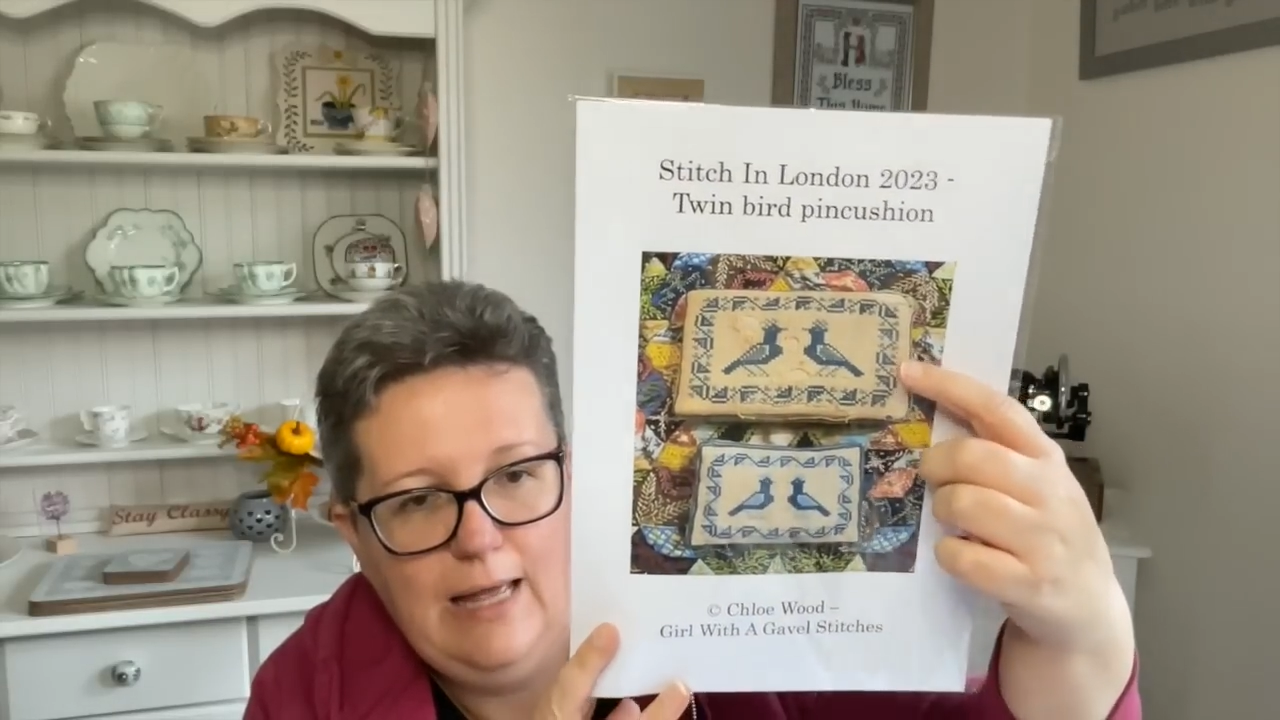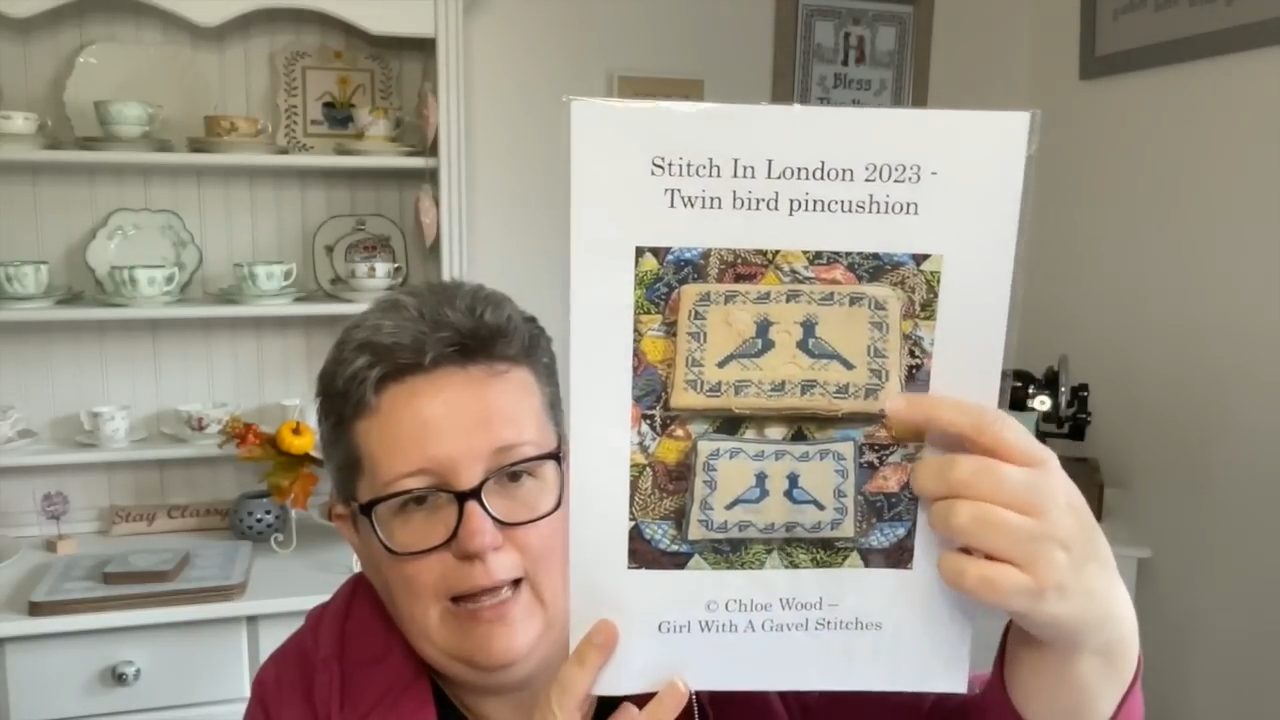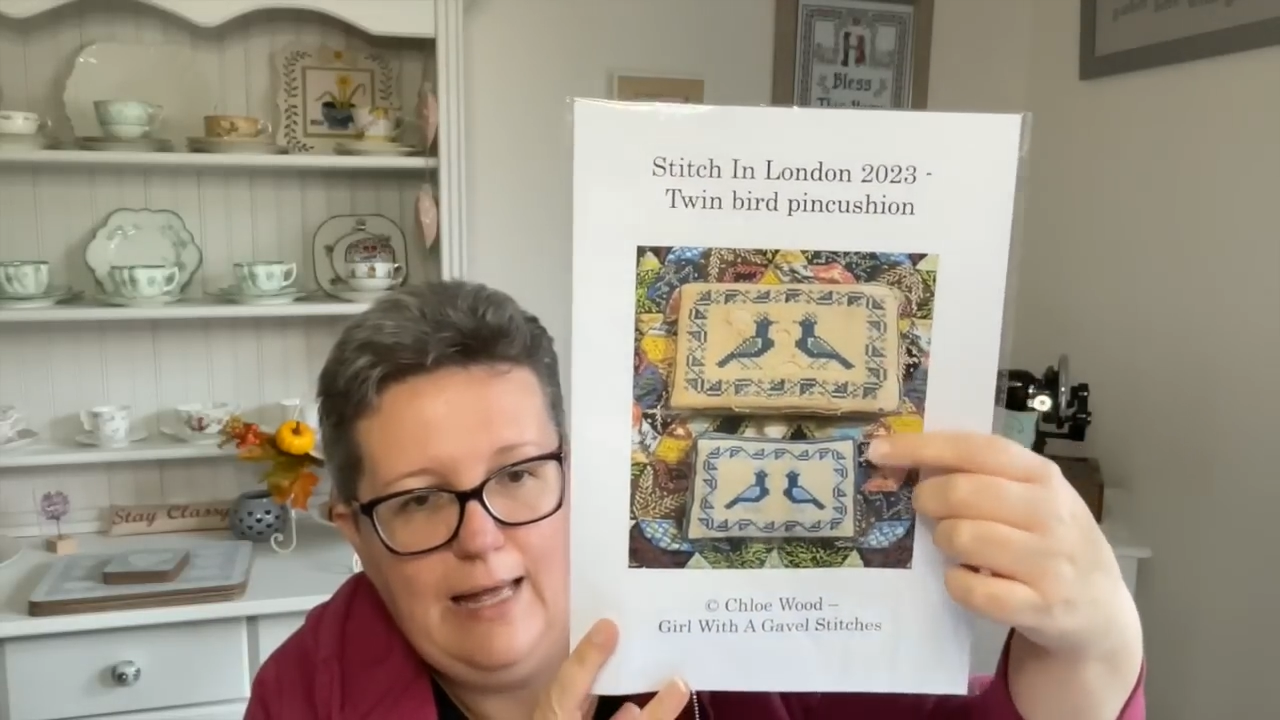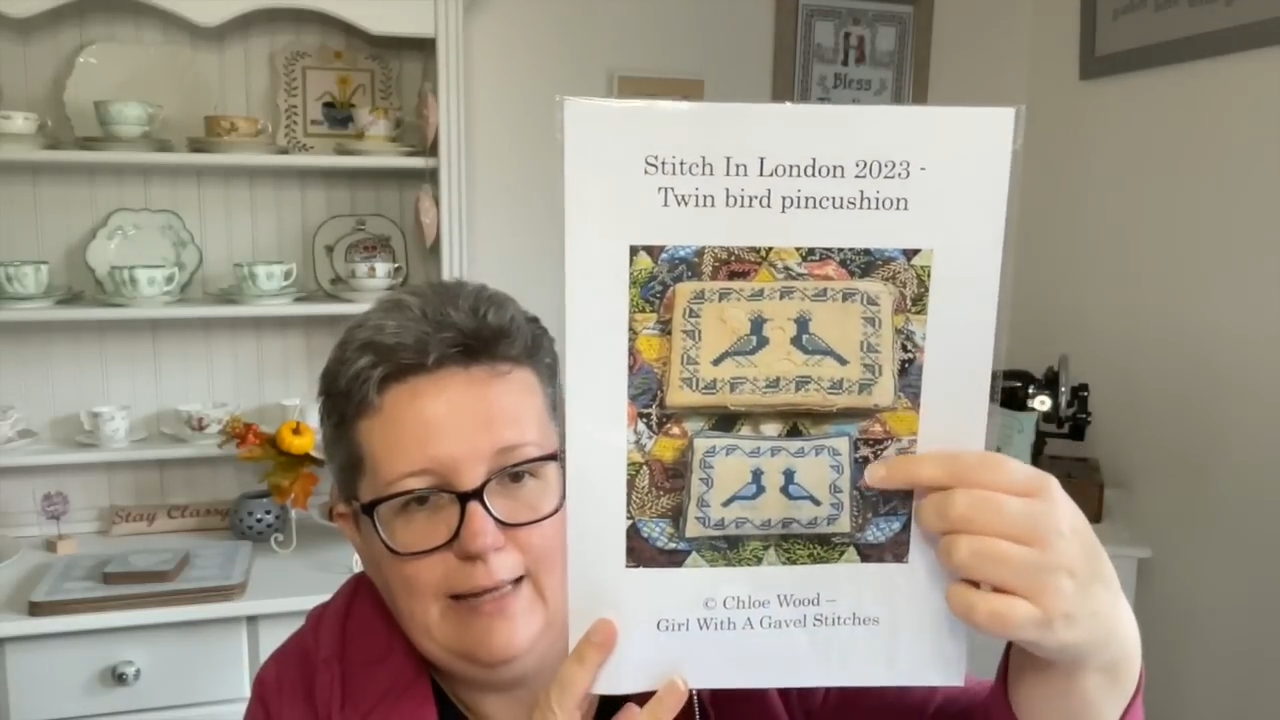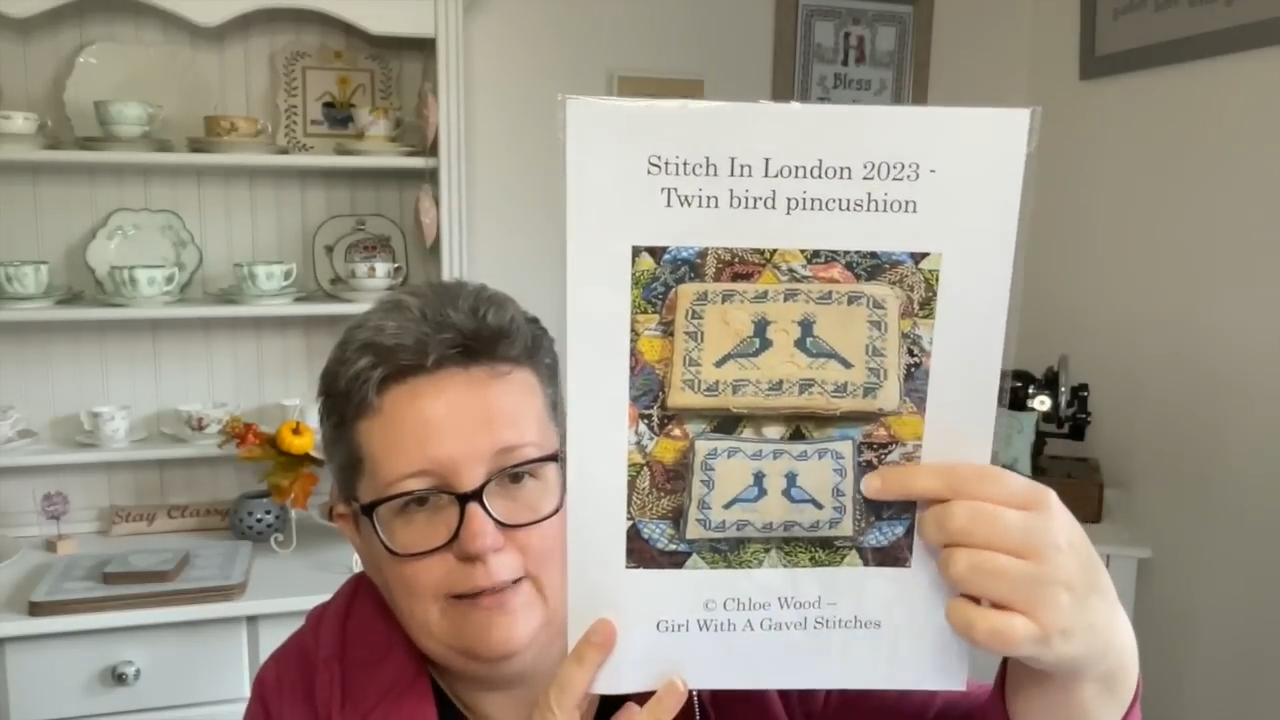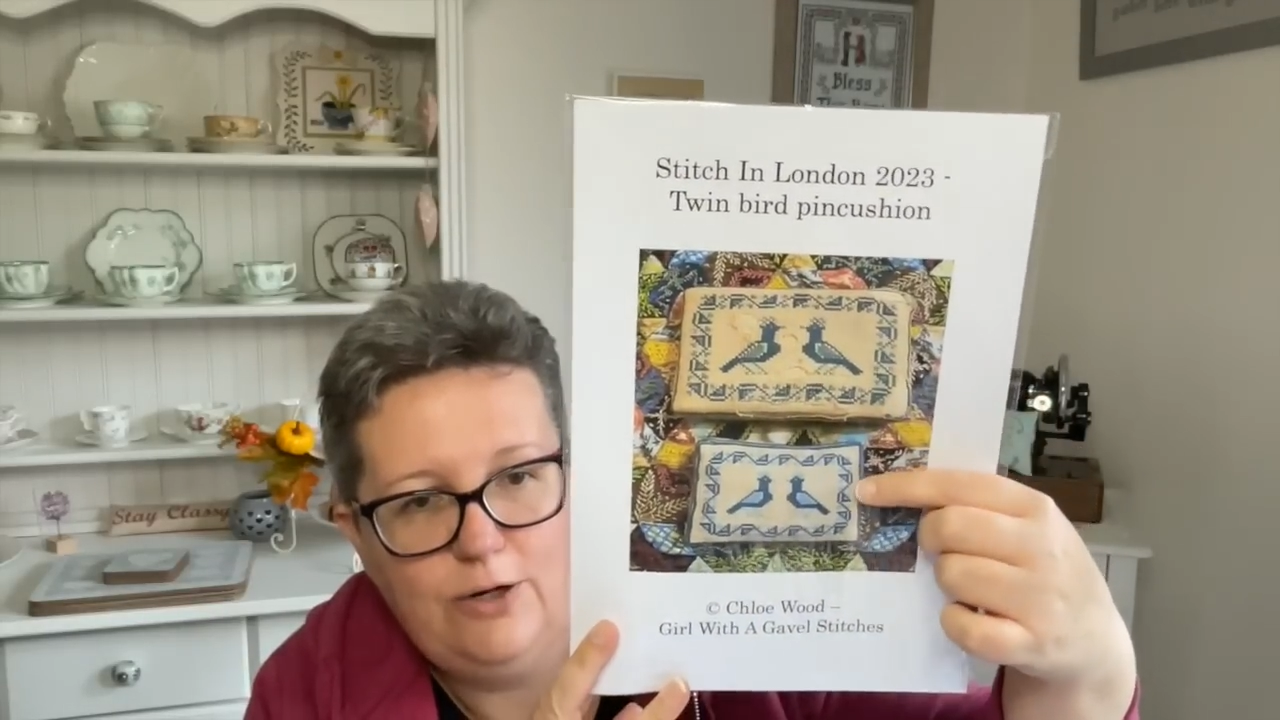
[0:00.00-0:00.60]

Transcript: and